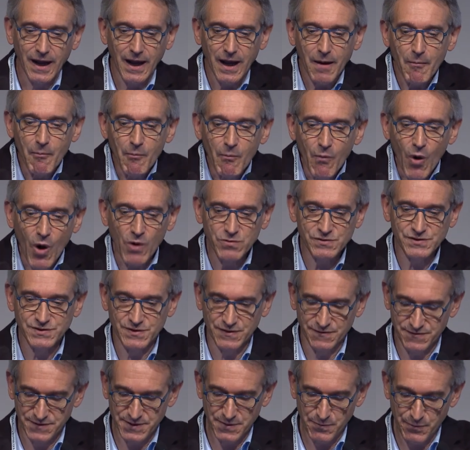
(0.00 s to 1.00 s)
most
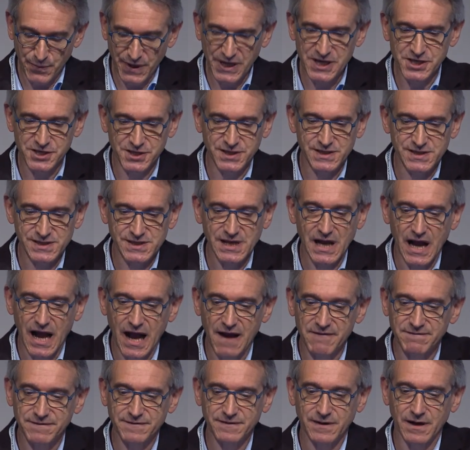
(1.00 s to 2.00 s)
of the patients
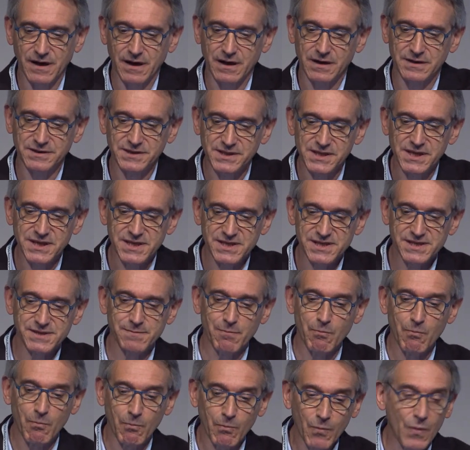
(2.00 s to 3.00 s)
have this
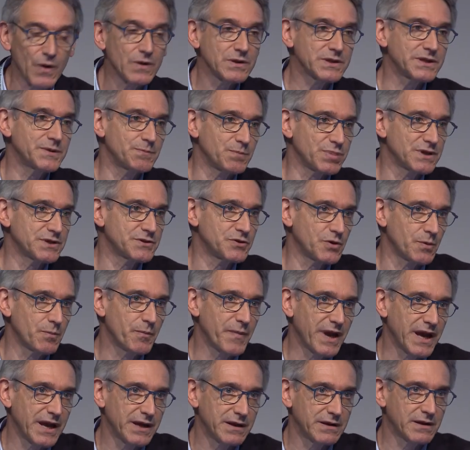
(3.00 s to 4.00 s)
multiple
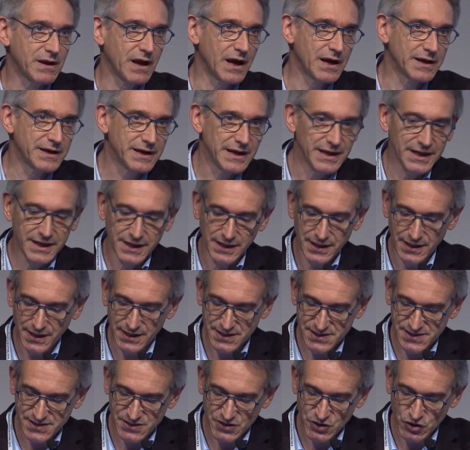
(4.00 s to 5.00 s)
domain, and it
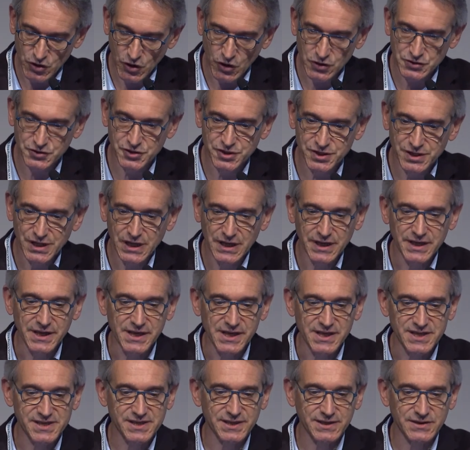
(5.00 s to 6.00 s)
is not
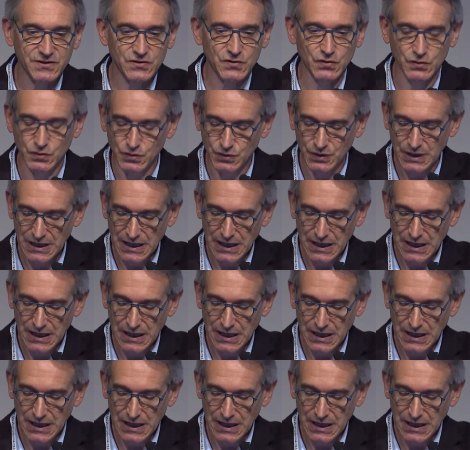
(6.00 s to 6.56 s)
easy to